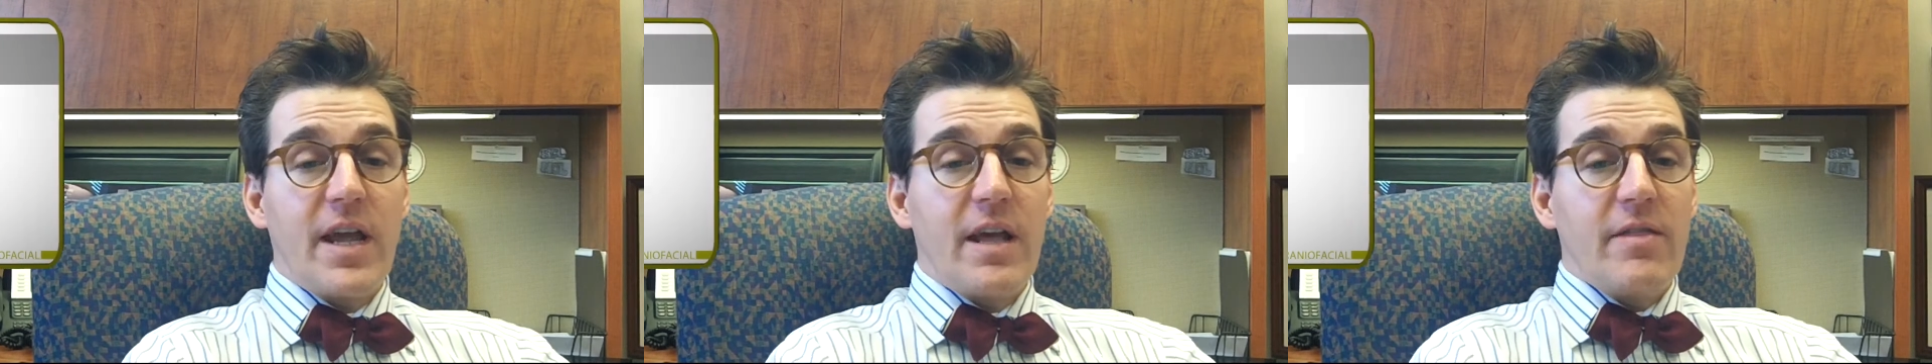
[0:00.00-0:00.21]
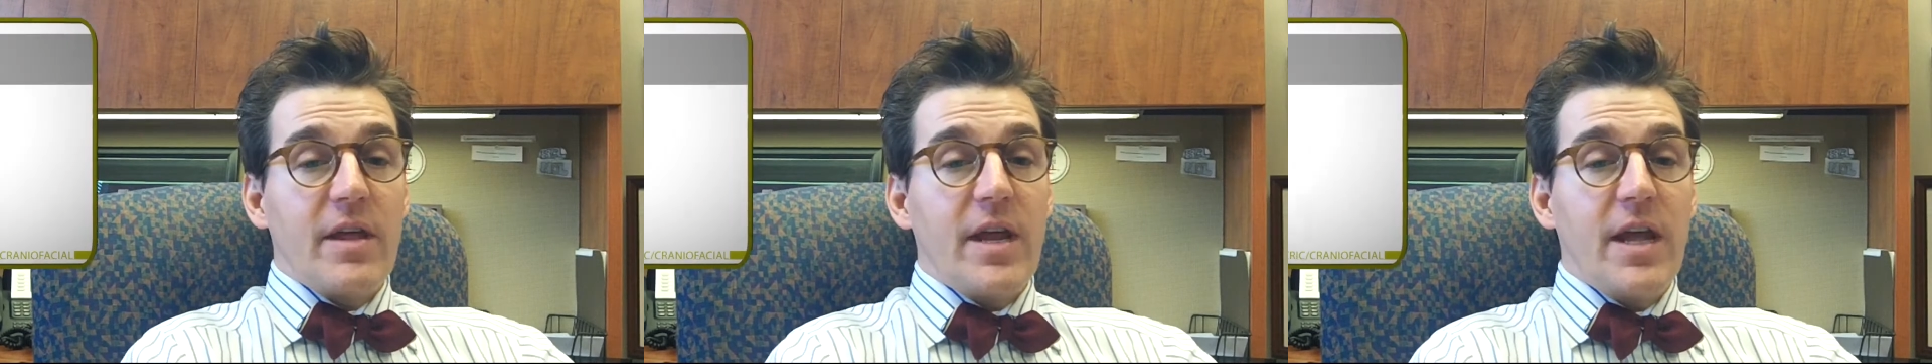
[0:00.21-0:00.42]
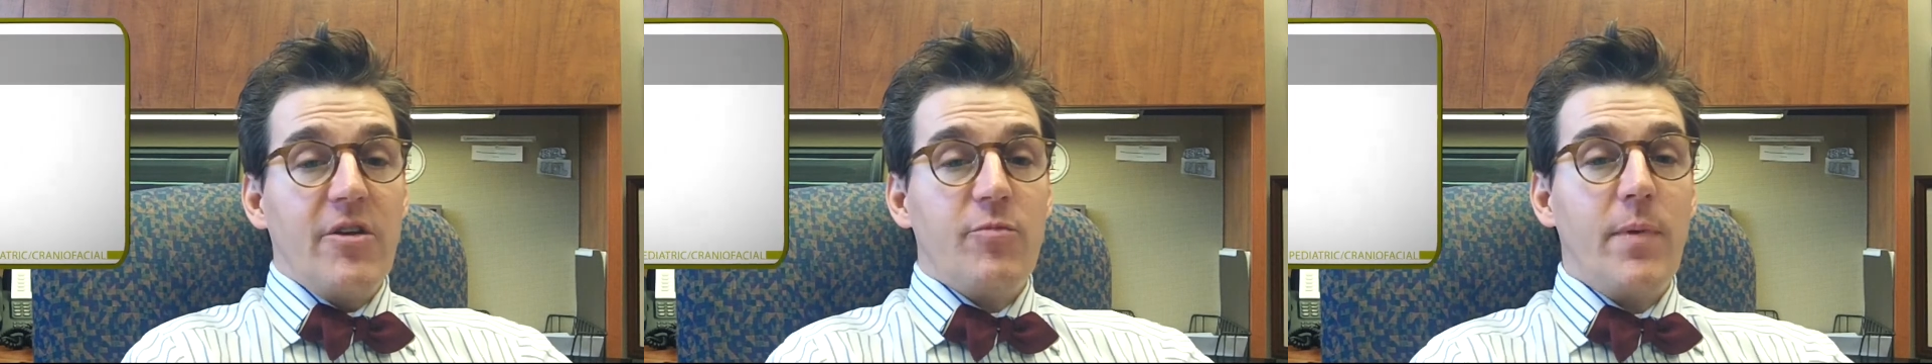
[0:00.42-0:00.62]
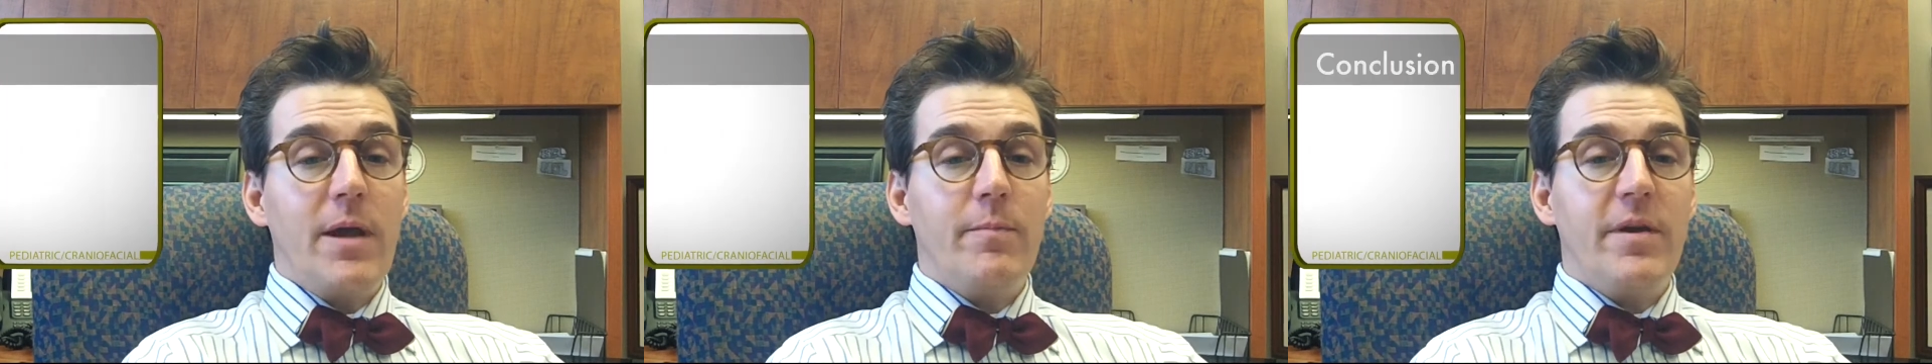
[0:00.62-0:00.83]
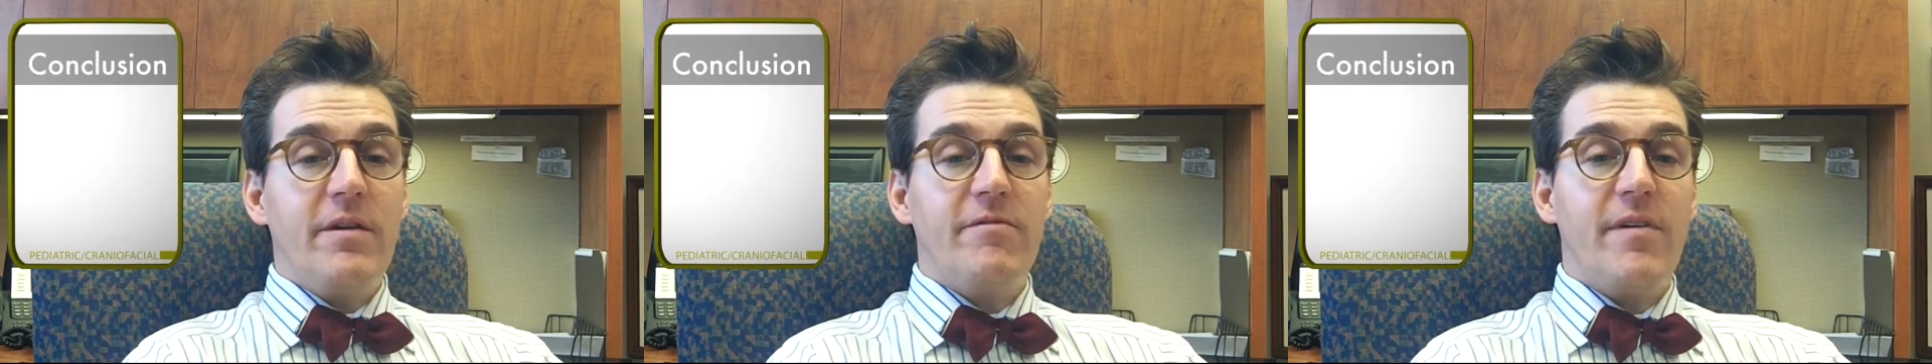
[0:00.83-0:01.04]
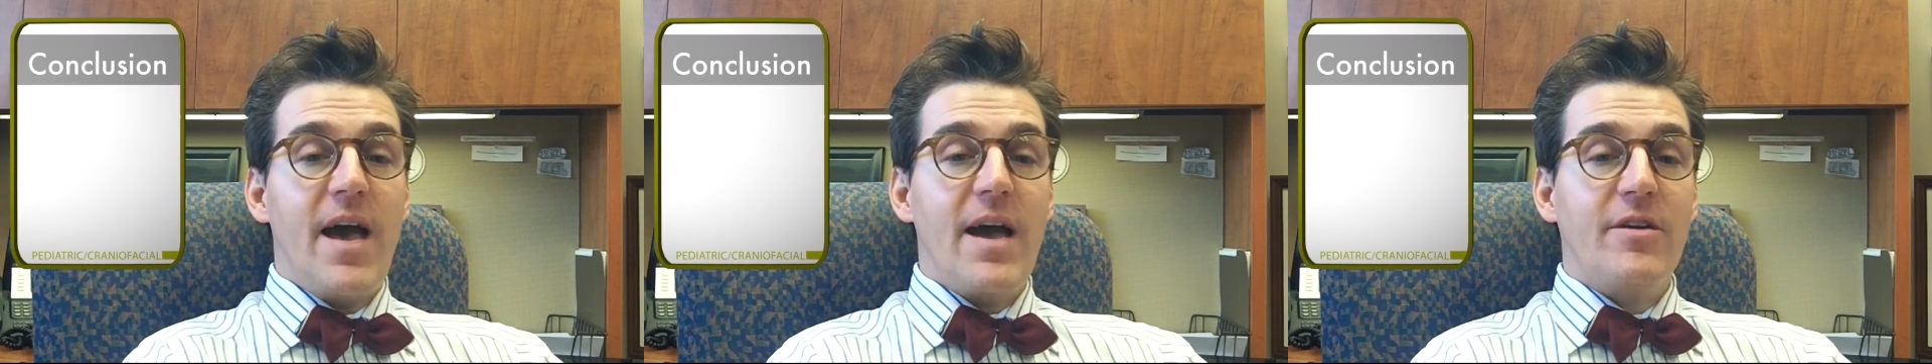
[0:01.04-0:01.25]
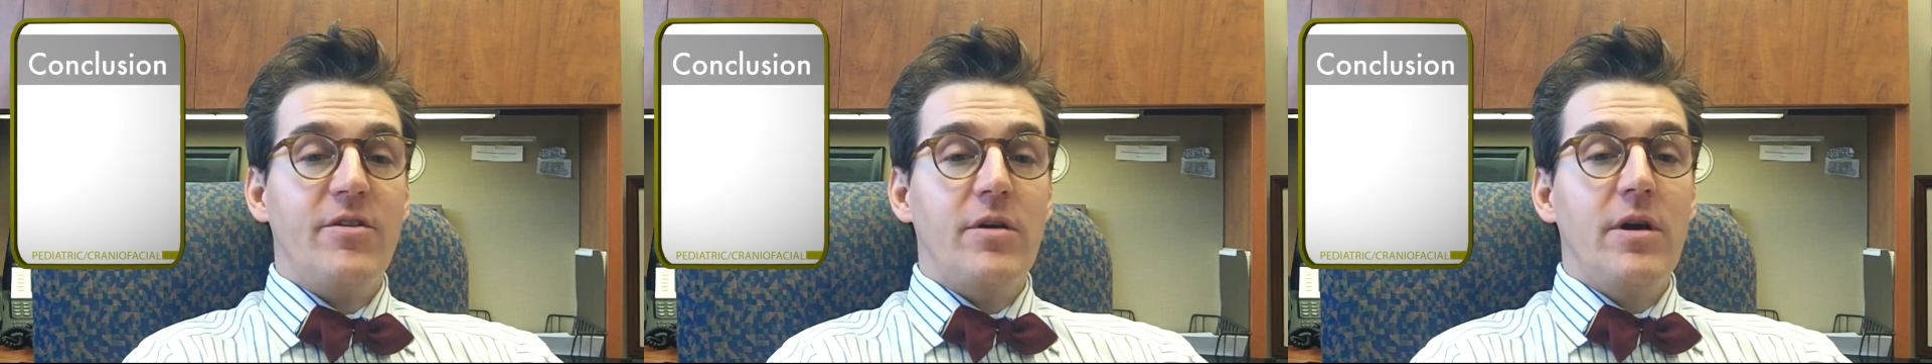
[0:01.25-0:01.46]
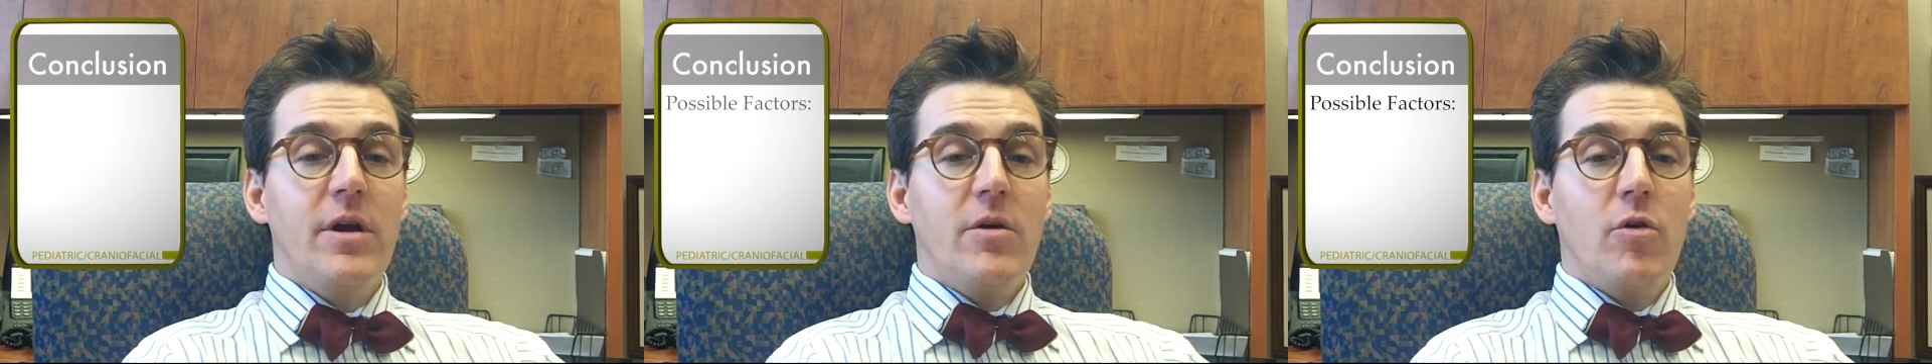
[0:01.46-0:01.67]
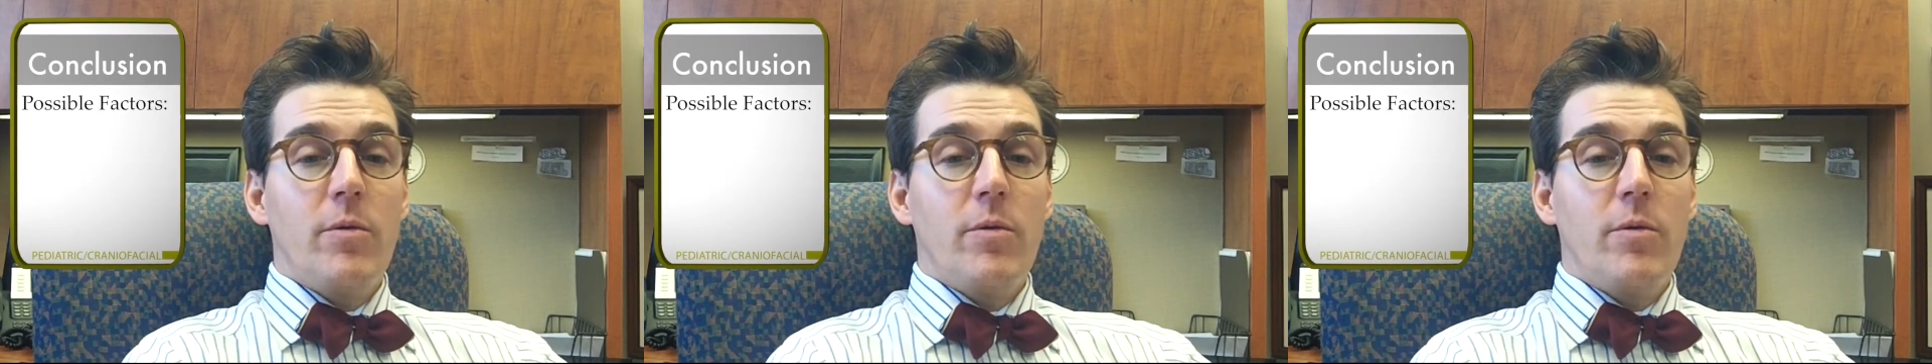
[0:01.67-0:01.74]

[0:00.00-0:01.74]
again that age may be a factor,